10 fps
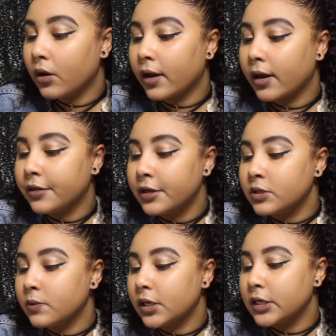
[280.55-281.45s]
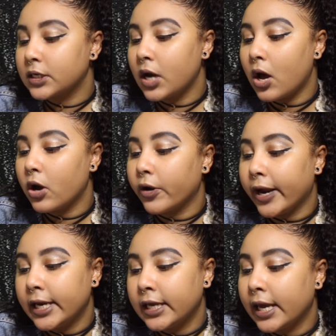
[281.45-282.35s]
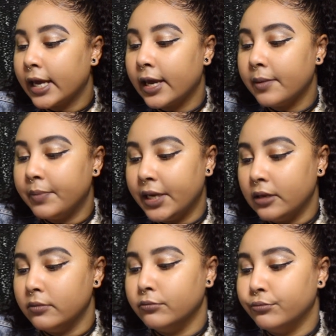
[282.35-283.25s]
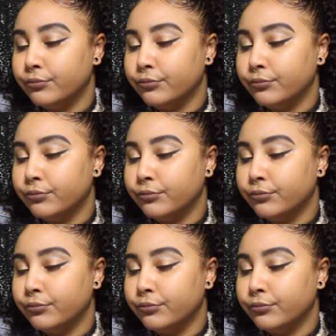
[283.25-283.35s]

okay this one is called granny can get beat